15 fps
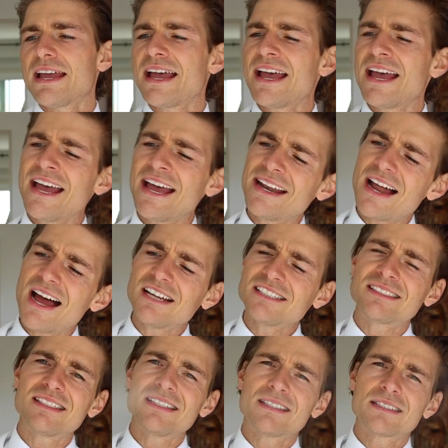And I
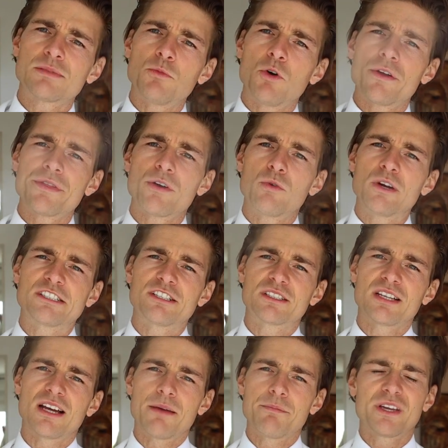see this more in the winter
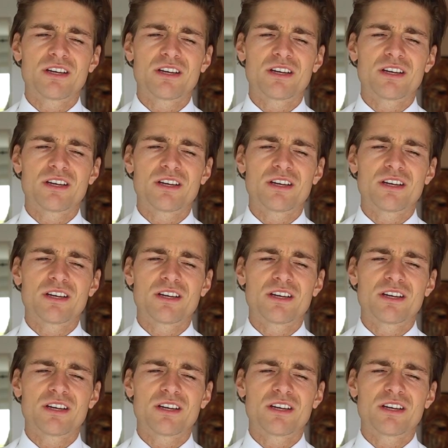time